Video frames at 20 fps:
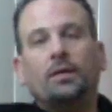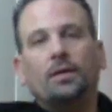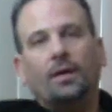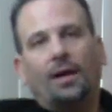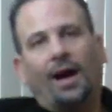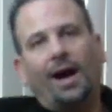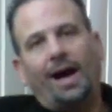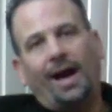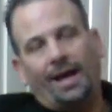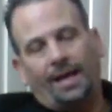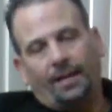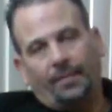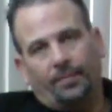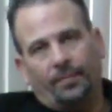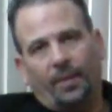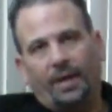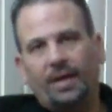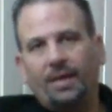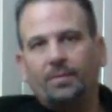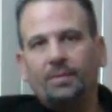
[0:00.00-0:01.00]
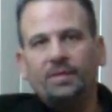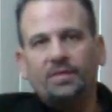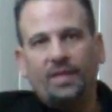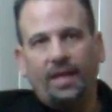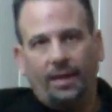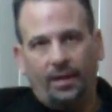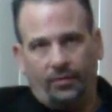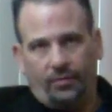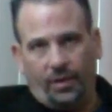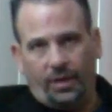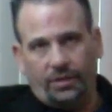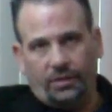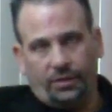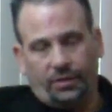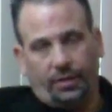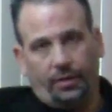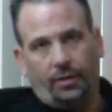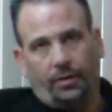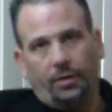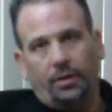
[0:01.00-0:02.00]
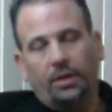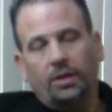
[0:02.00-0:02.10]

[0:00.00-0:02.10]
Hi, my name is Dan Reisinger.